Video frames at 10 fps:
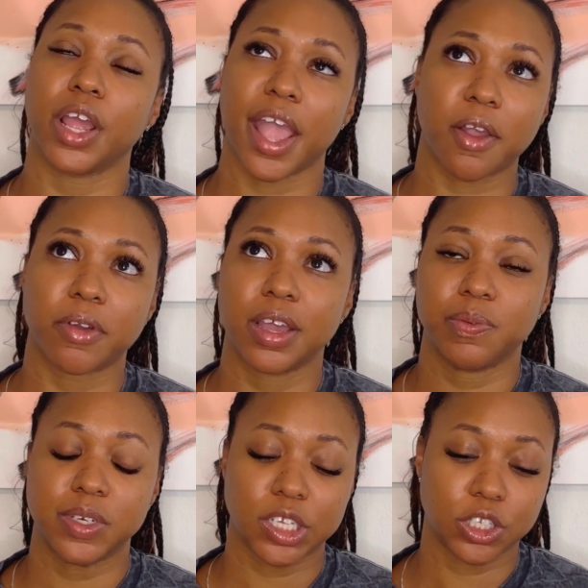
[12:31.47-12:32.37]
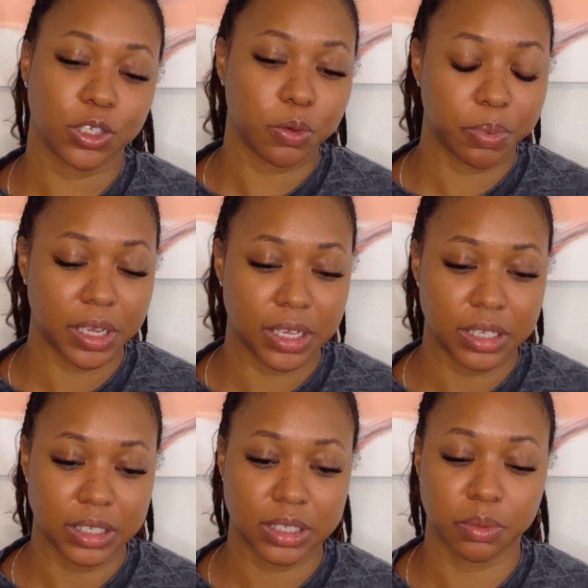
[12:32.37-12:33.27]
Erin was a
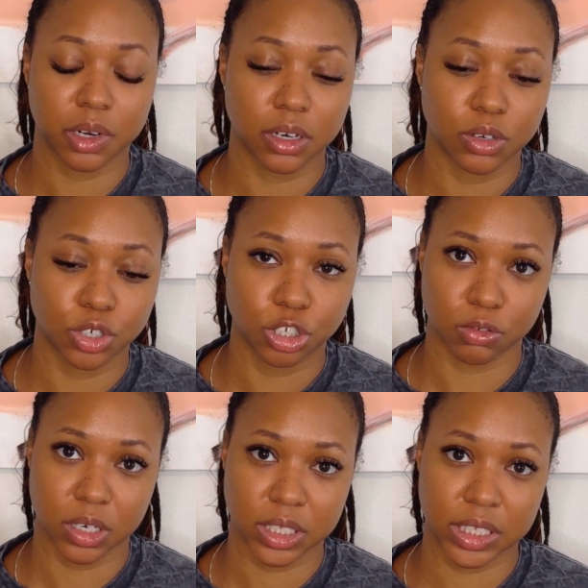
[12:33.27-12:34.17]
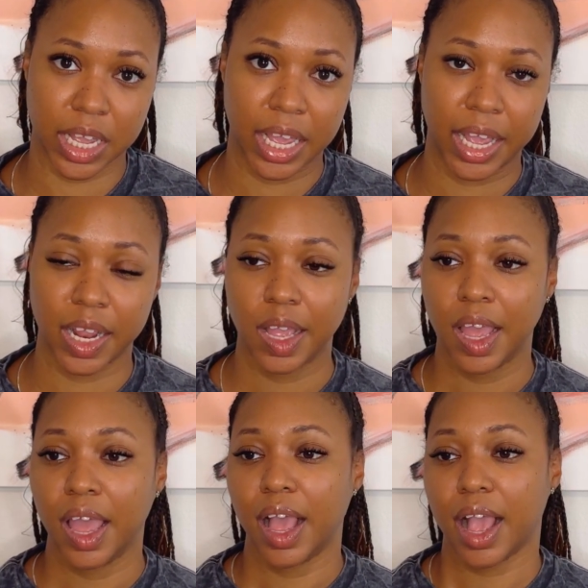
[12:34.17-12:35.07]
two-piece with a little short set.
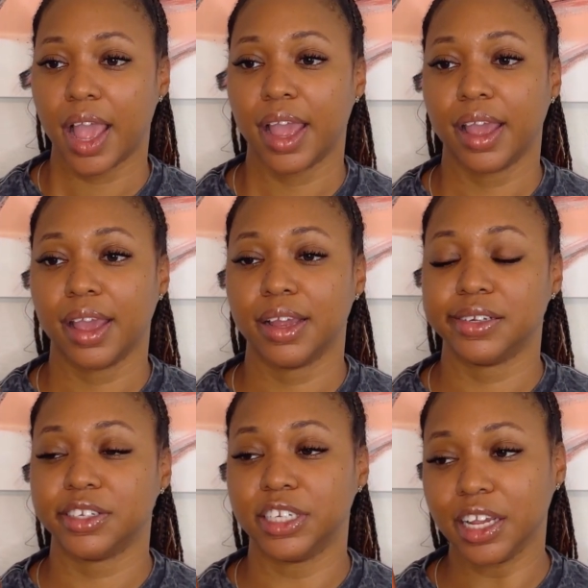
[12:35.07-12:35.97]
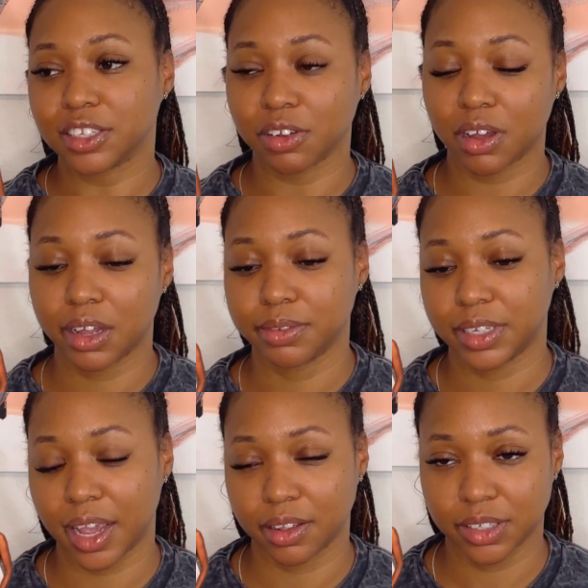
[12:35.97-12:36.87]
And Jessel comes
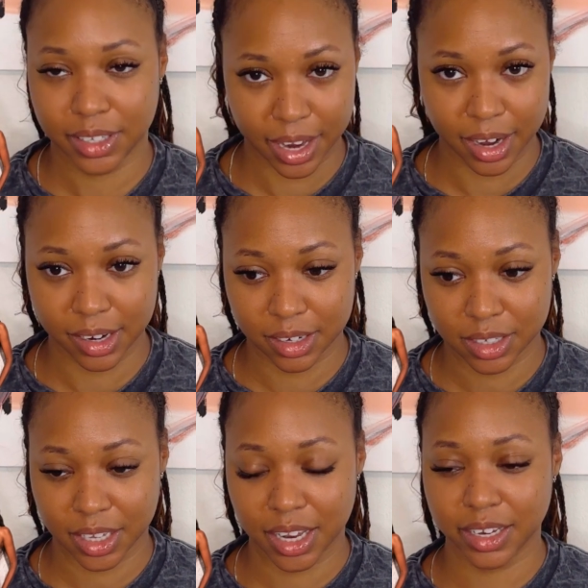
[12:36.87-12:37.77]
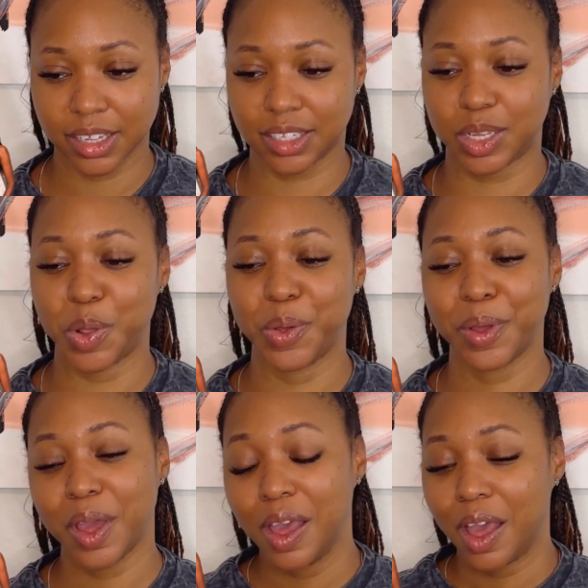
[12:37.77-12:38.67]
downstairs in this
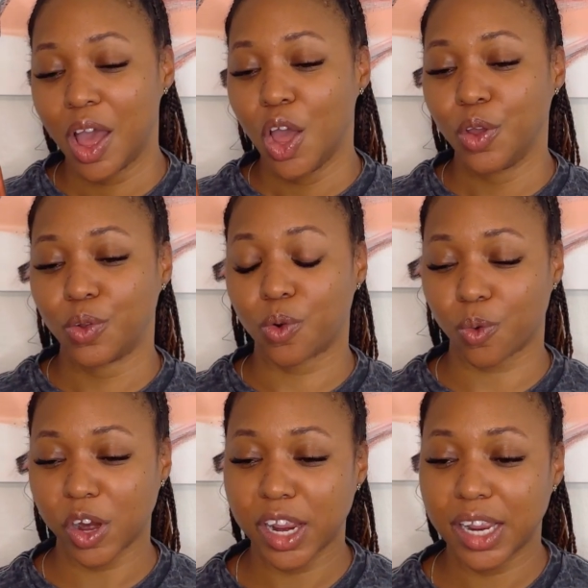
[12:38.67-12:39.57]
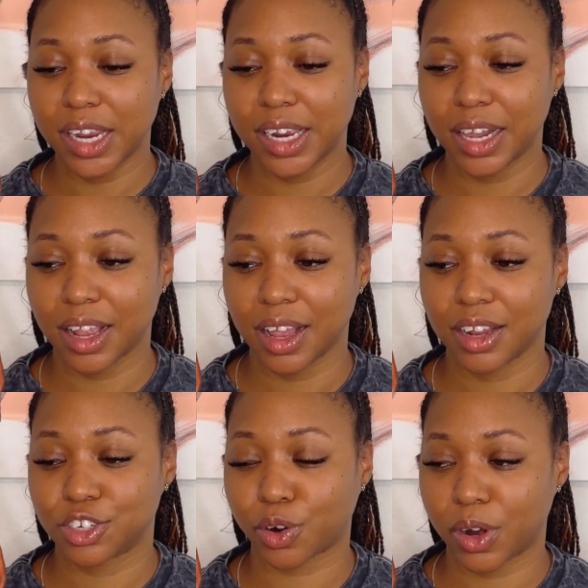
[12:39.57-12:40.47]
green
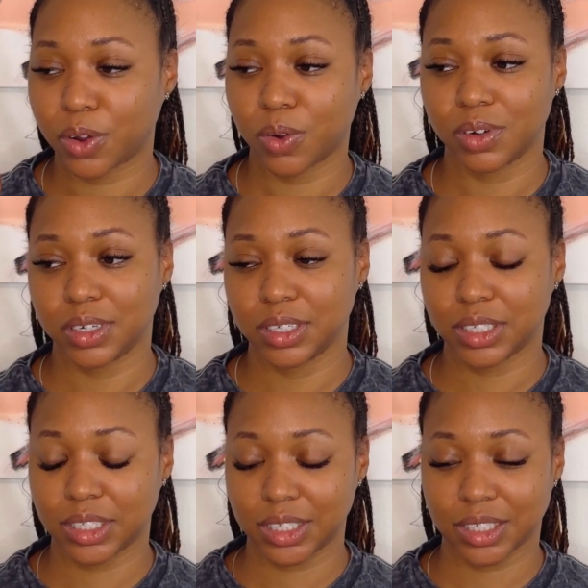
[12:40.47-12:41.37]
turquoise